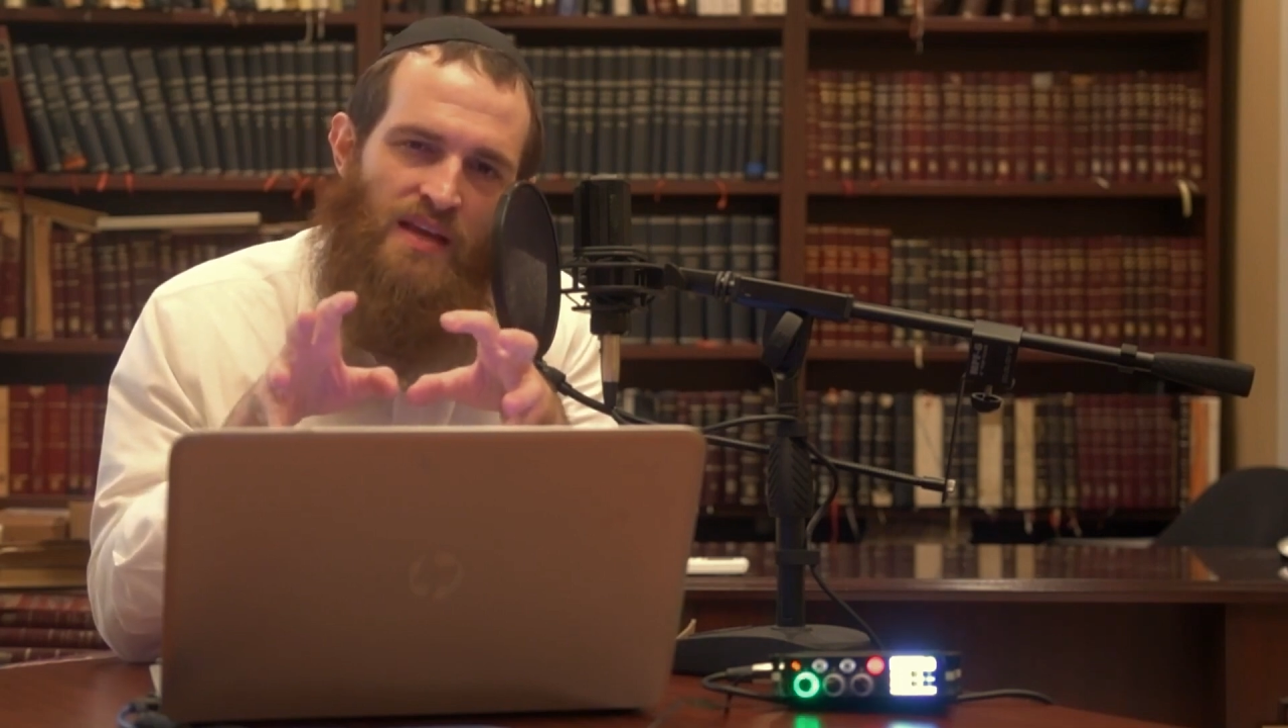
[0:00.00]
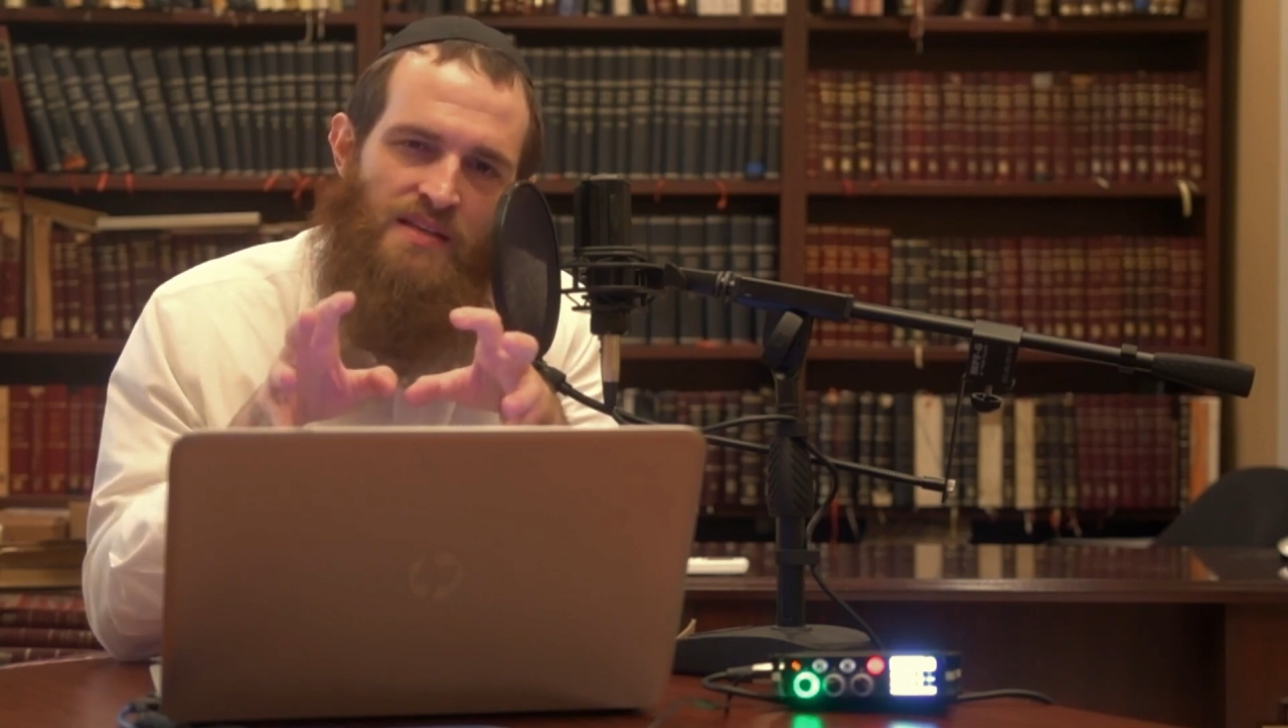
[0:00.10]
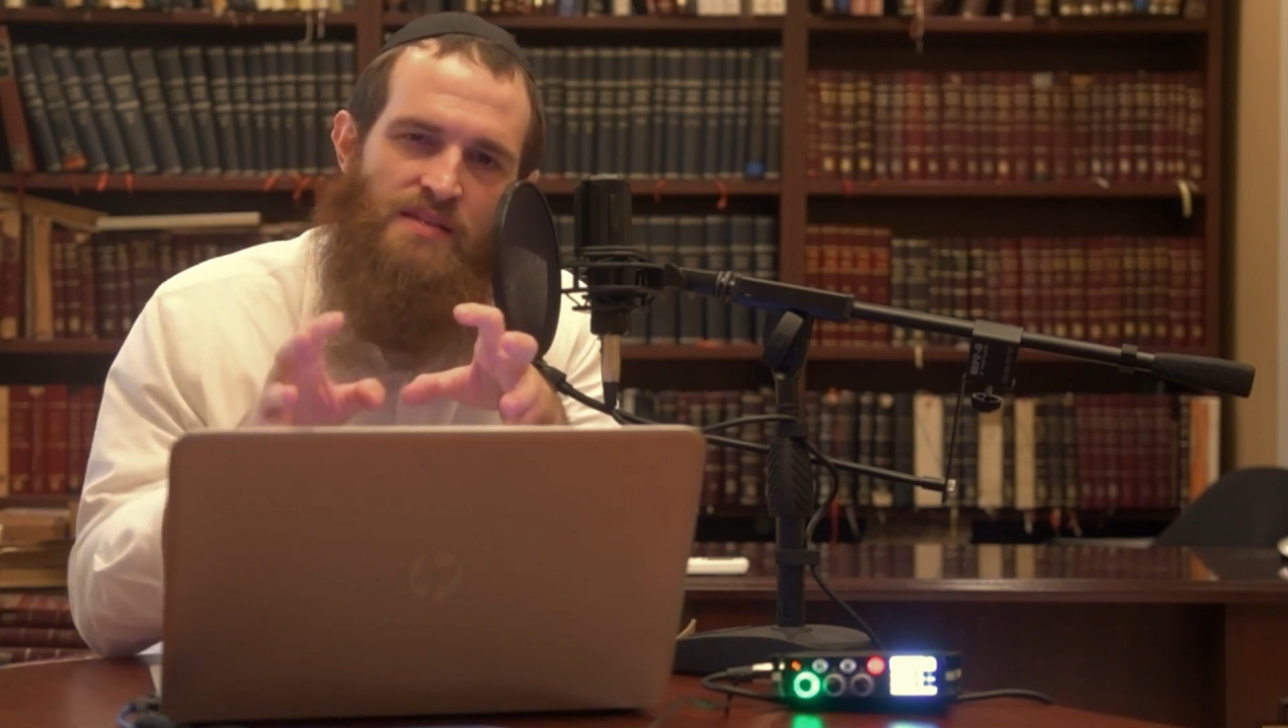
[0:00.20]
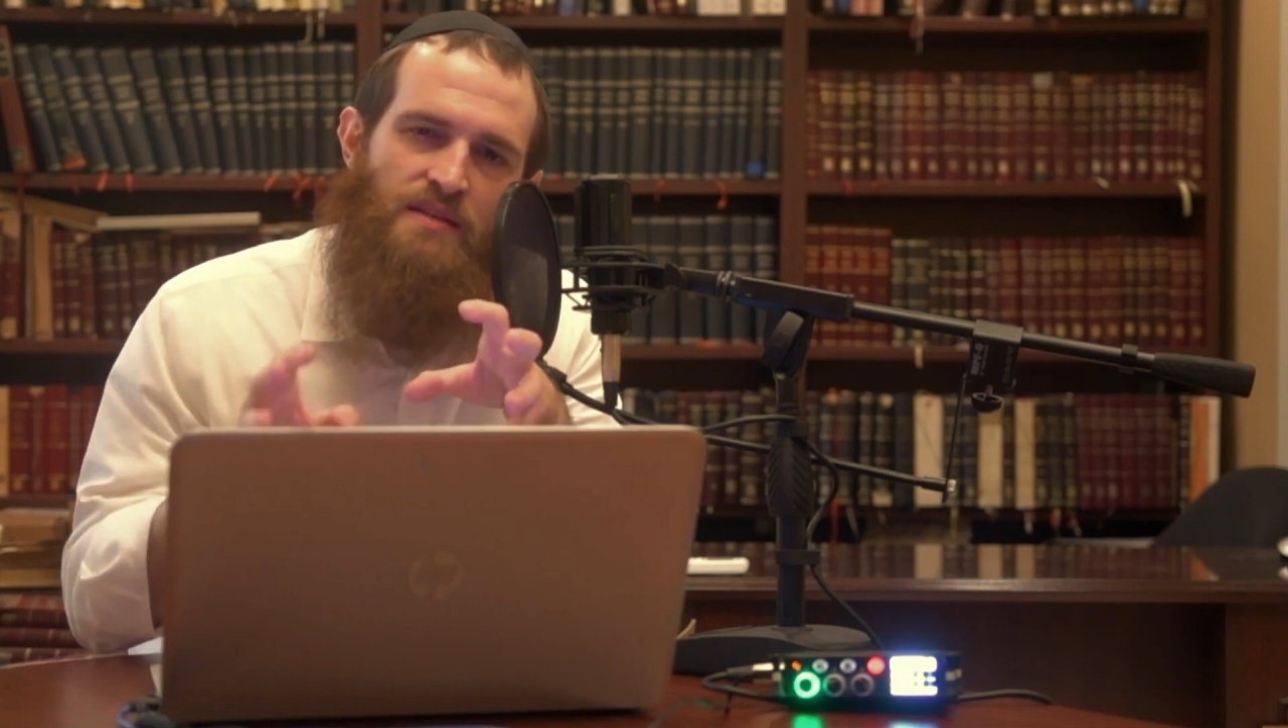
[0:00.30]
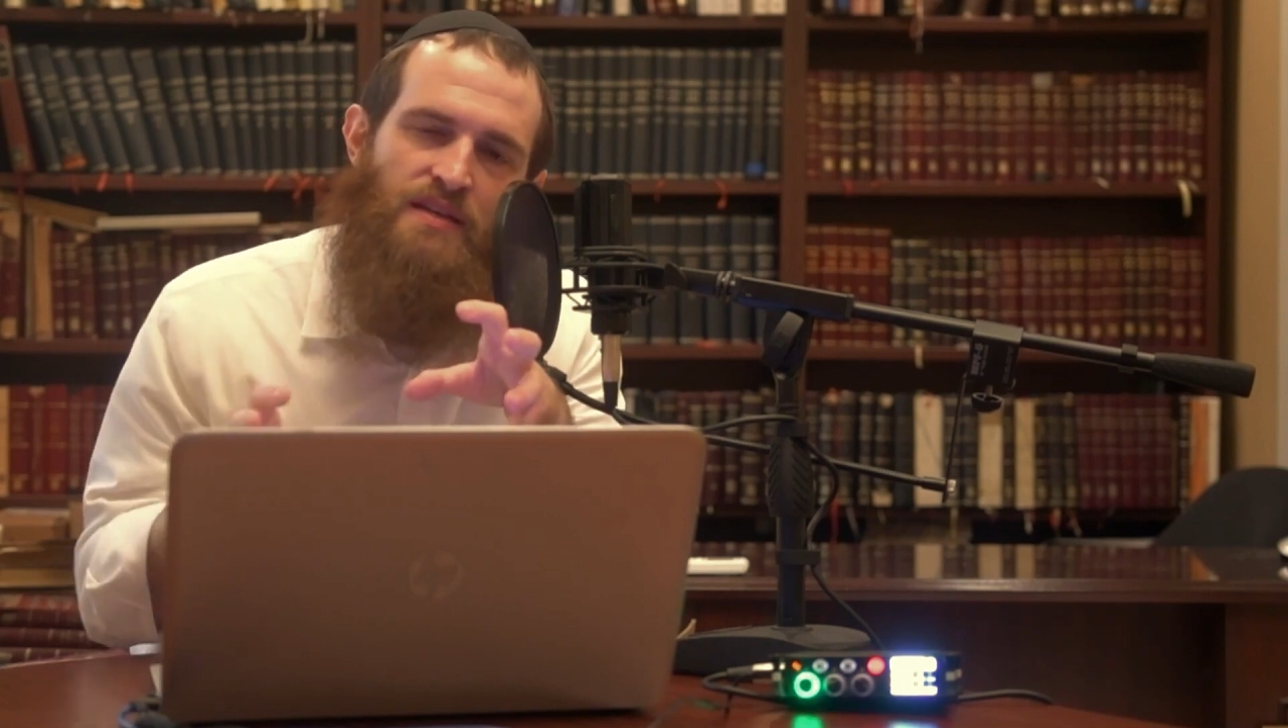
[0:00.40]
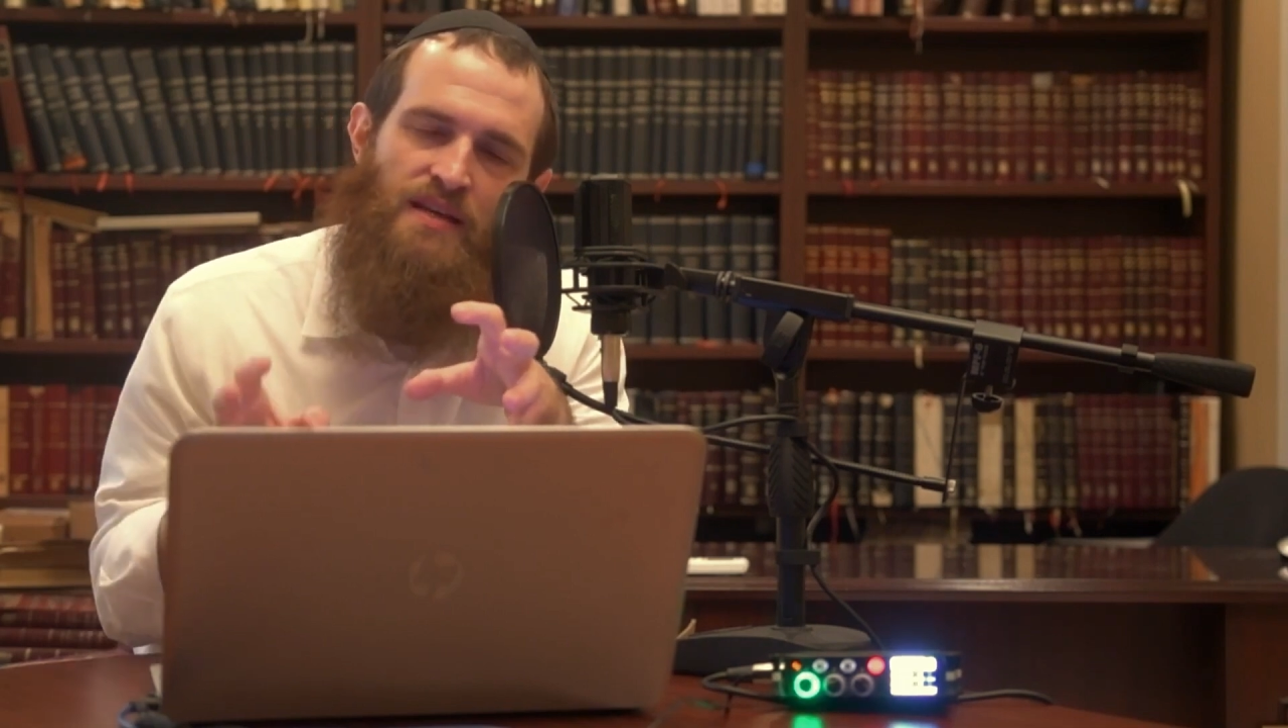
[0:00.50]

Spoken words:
easier to